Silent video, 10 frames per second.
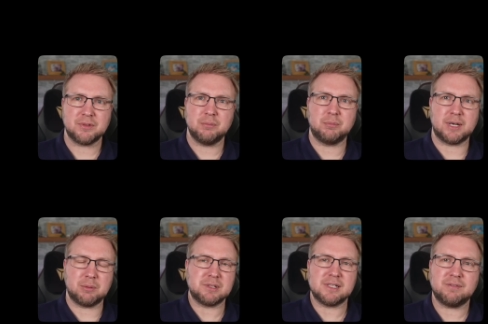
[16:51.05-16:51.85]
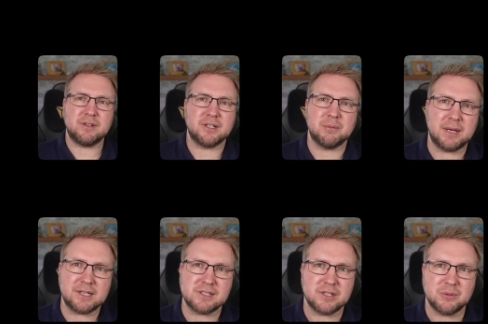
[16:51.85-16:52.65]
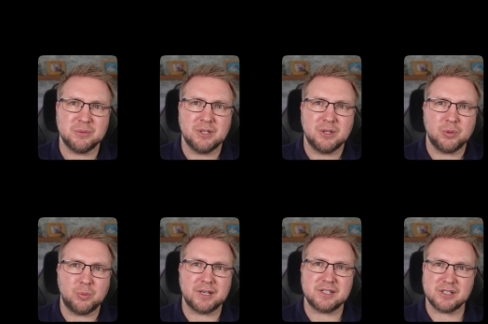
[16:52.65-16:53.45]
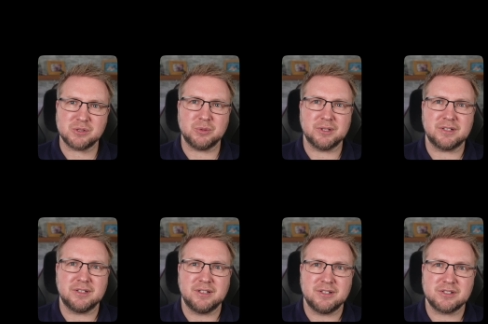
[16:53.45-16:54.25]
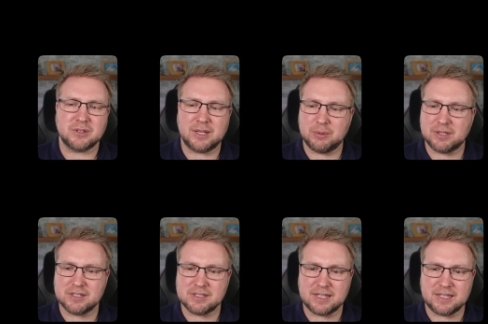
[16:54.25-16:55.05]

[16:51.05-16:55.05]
but I will definitely come back to you when it does work so that we can see